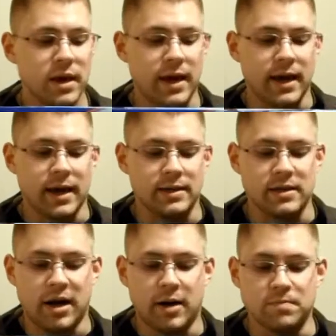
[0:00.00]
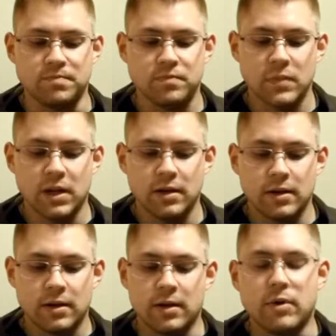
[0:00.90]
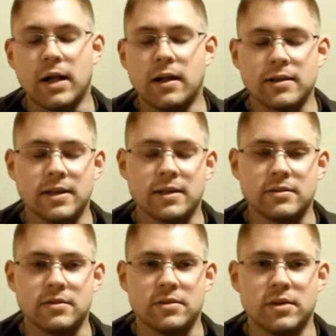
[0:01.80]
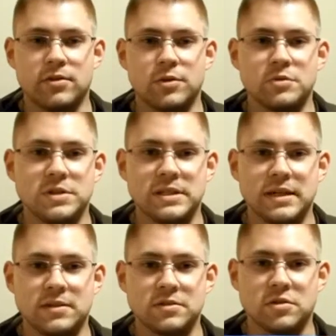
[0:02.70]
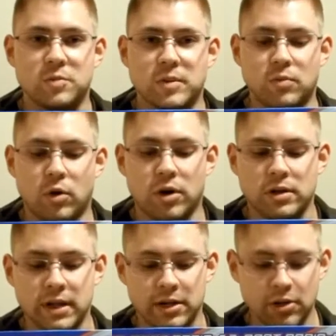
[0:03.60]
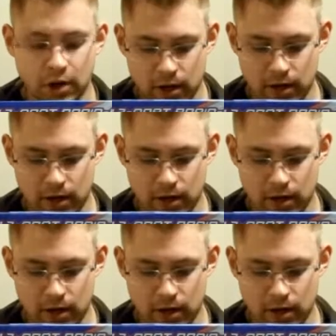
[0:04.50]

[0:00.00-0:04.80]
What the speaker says: And well, I'll get onto those details a little bit more later.